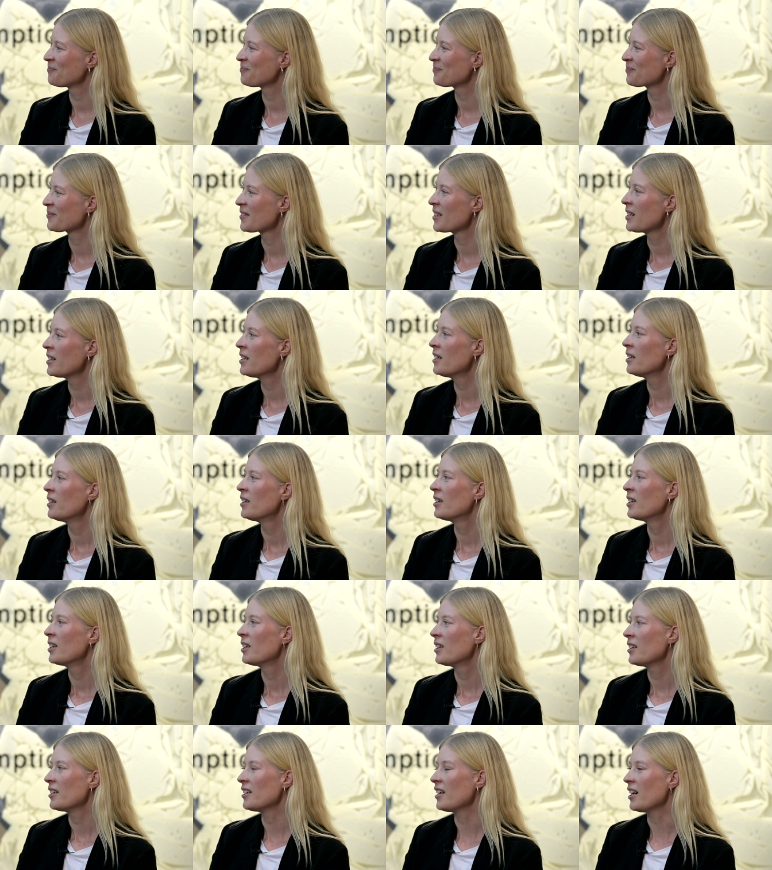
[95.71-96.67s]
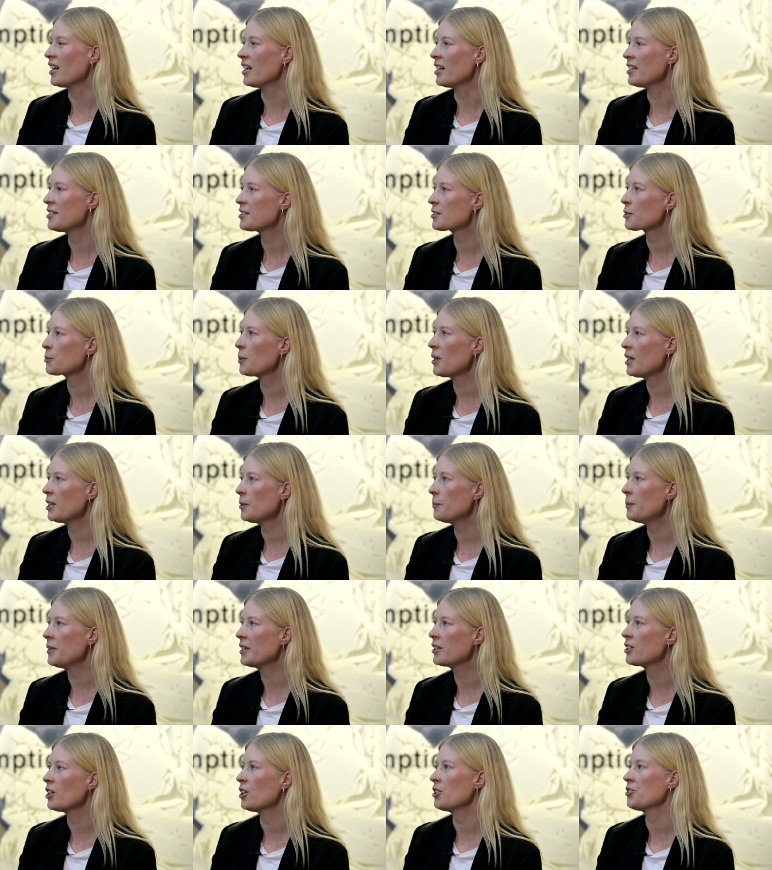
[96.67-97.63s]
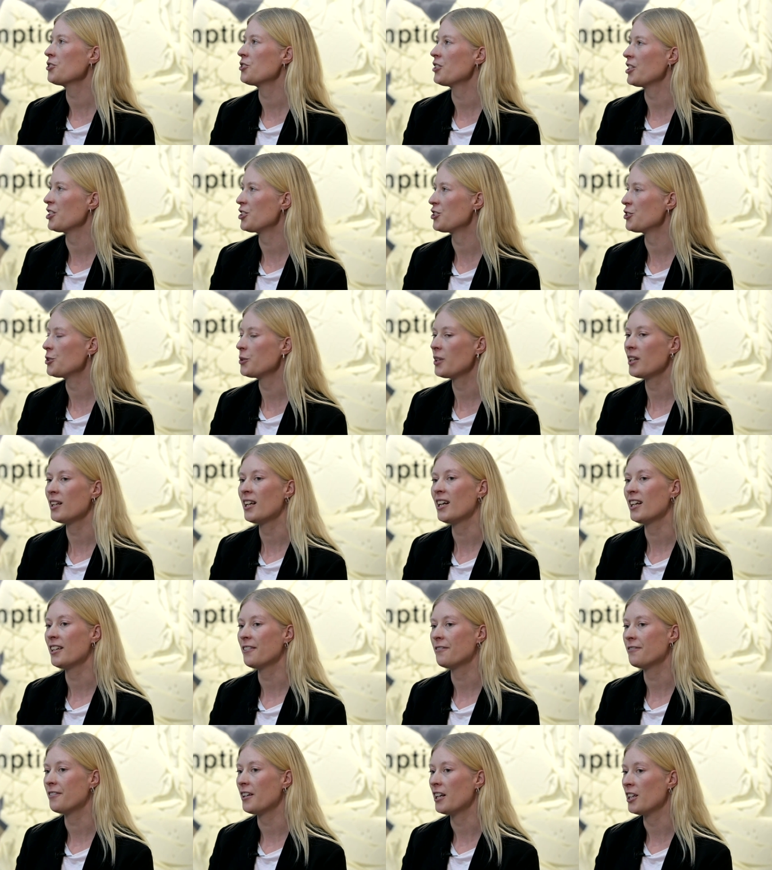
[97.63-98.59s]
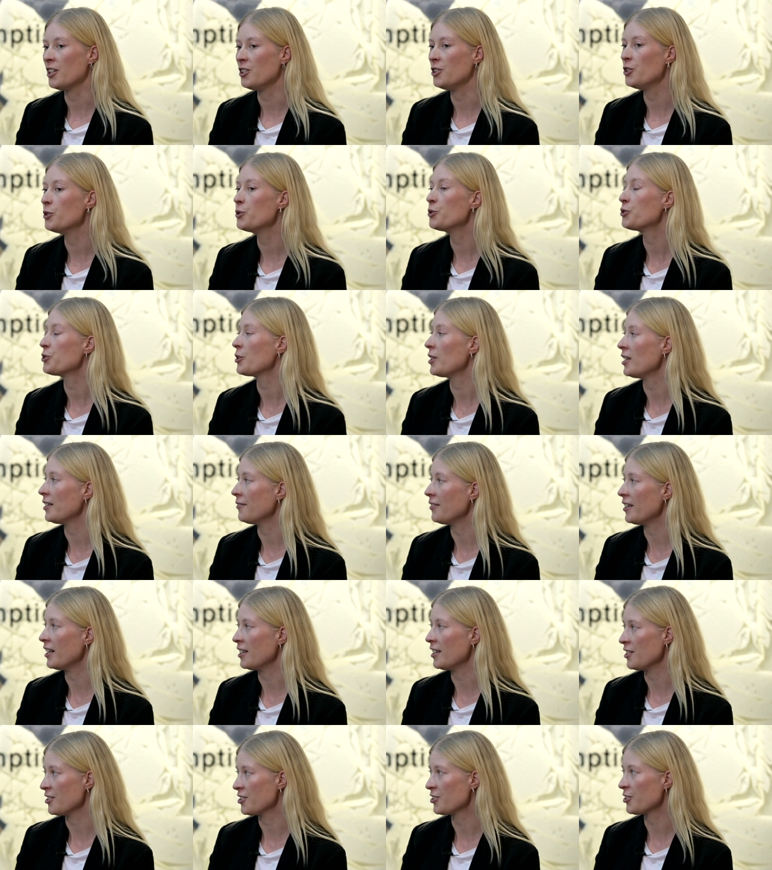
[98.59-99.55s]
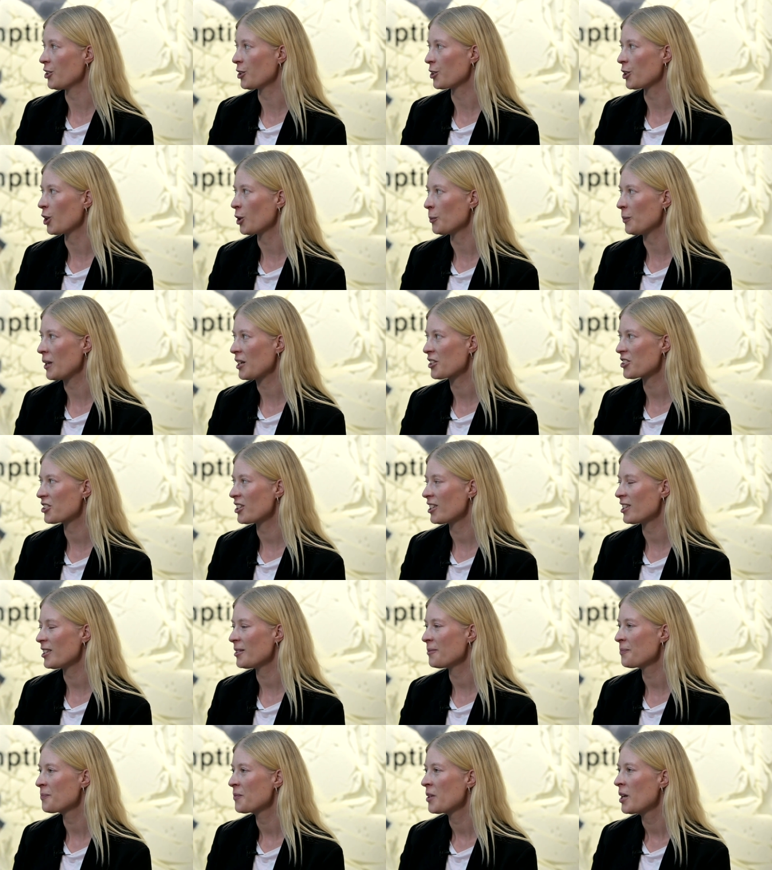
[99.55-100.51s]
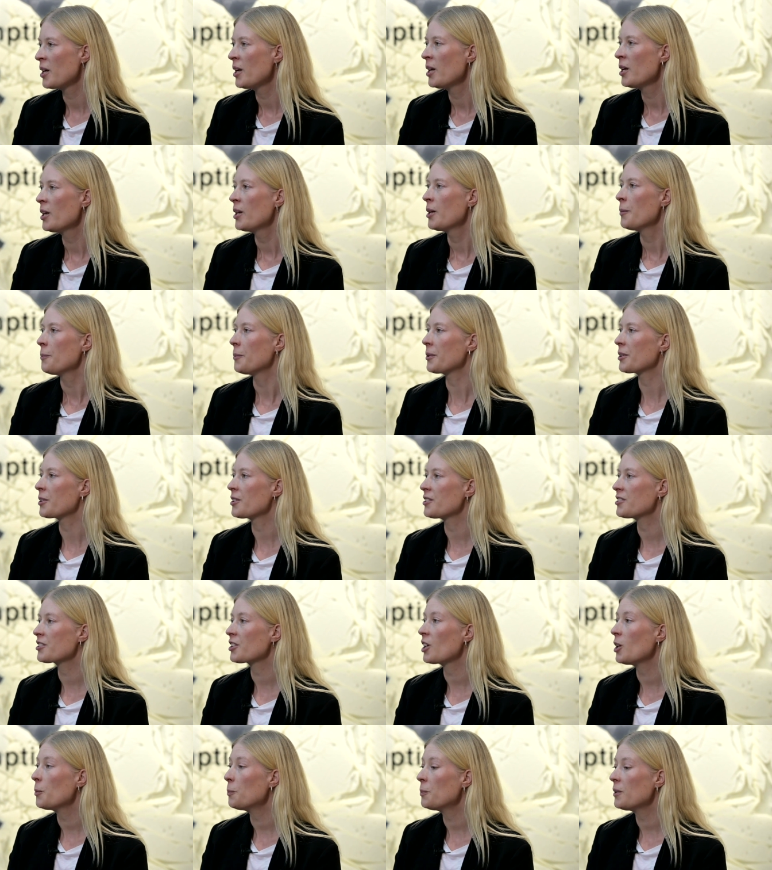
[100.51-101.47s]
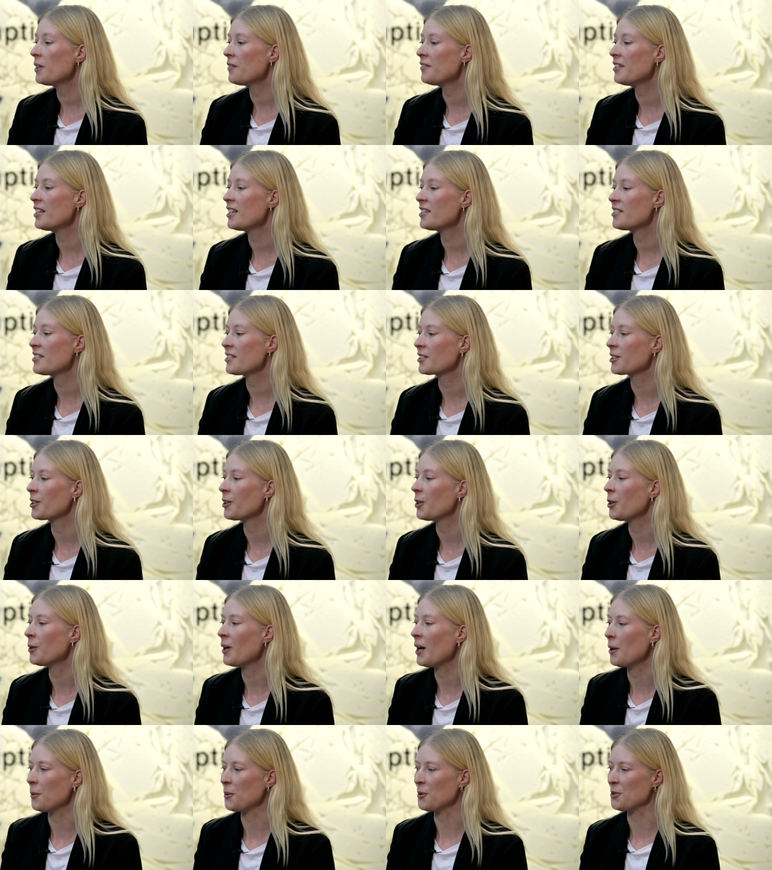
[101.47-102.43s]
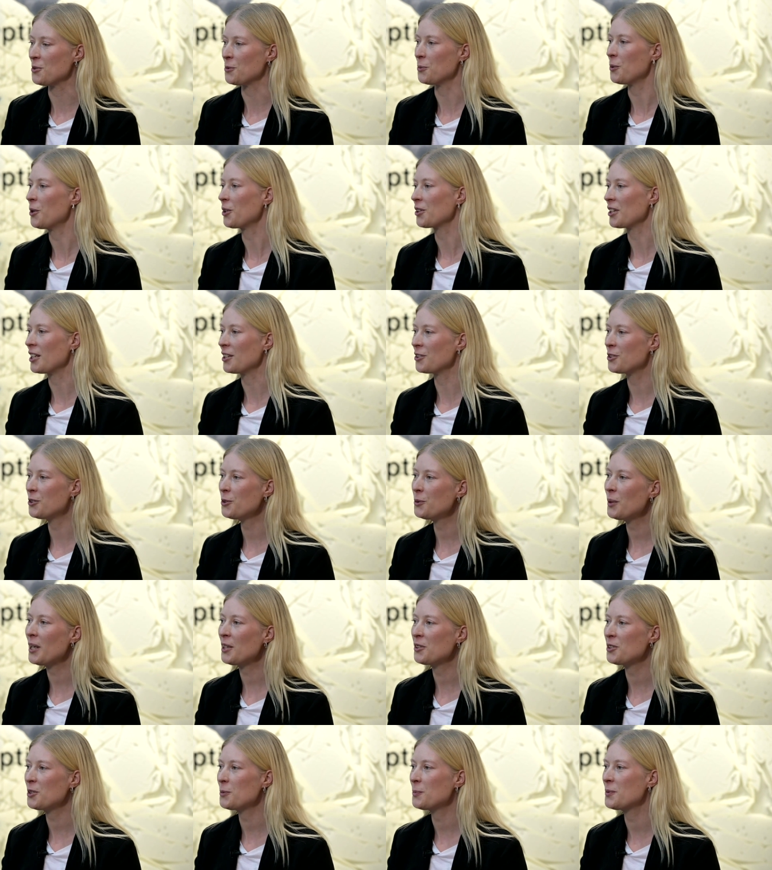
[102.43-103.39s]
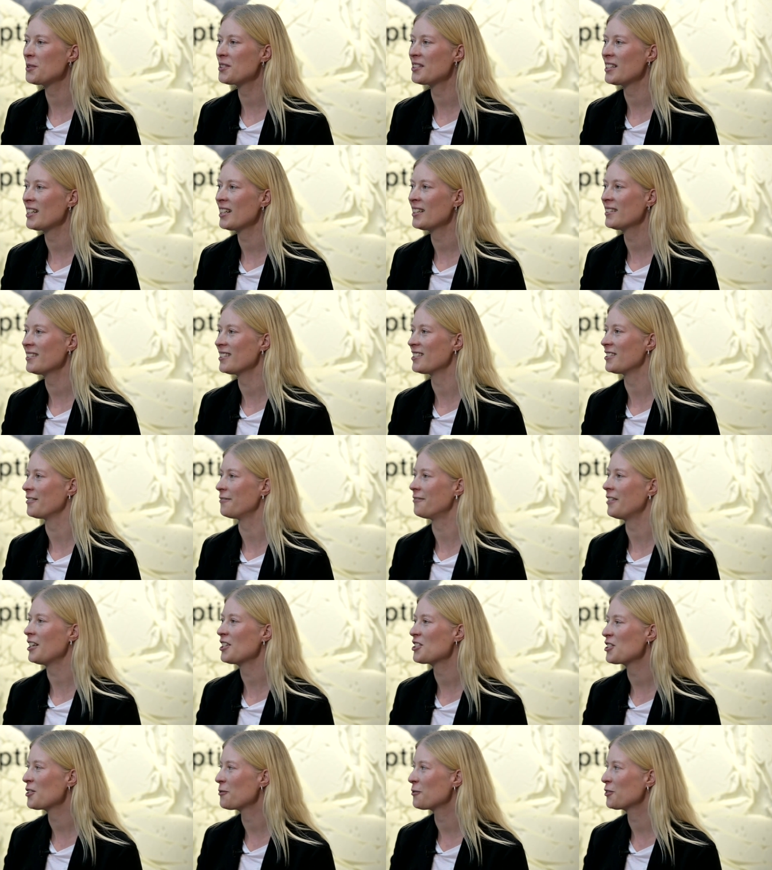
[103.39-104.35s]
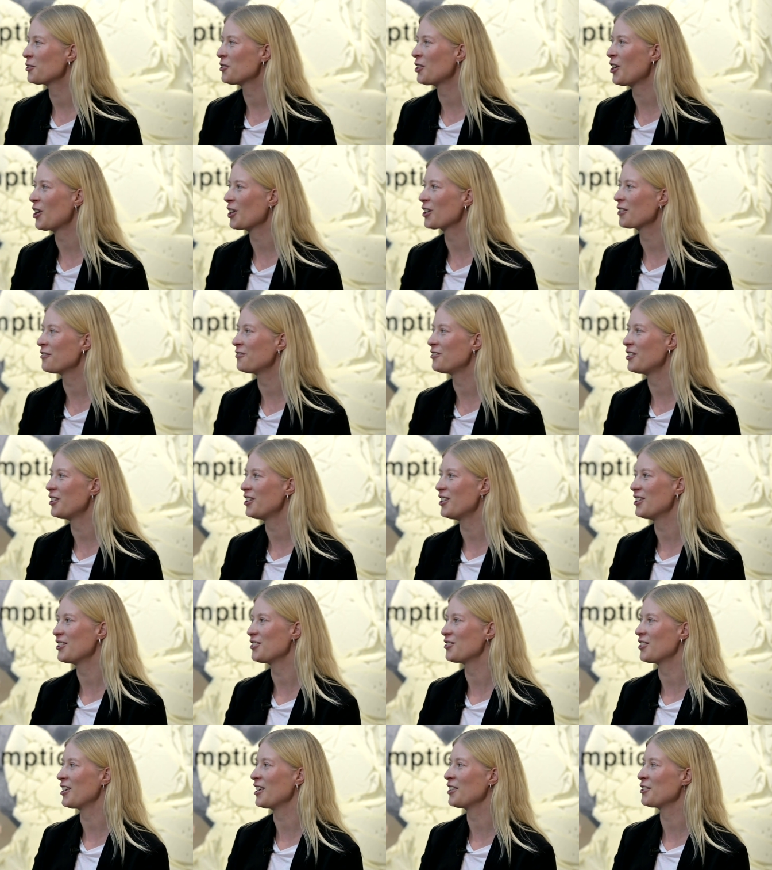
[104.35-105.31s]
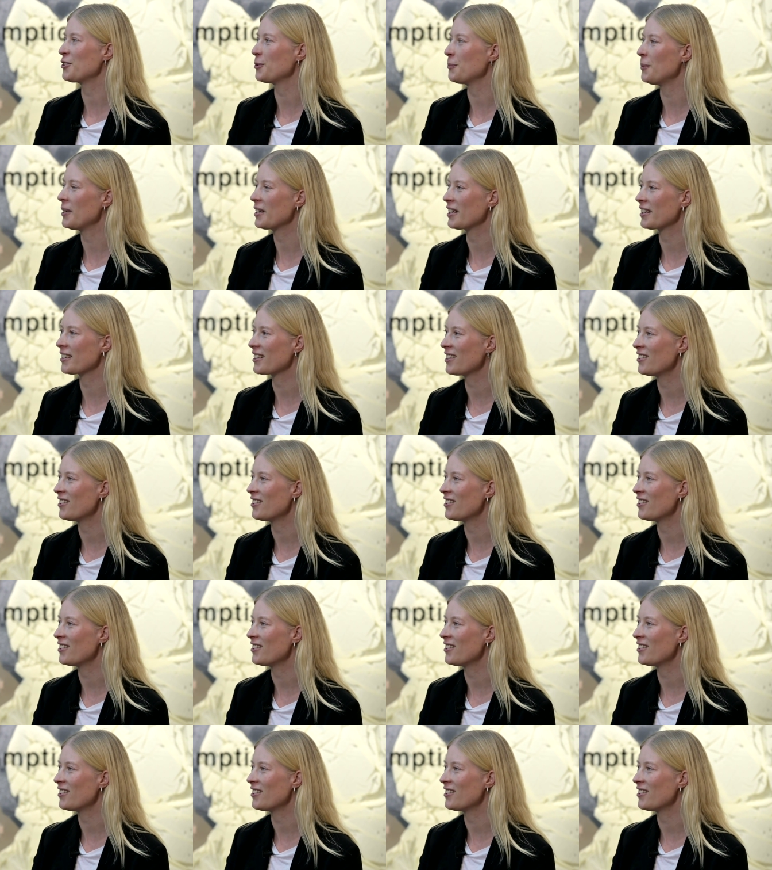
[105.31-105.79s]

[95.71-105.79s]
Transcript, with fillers: That's so cool. Yeah, it's quite a big contrast to the life I used to live here in Stockholm, actually. Yeah. Because a couple of years ago, I was working 200% as a fashion photographer, trying to make a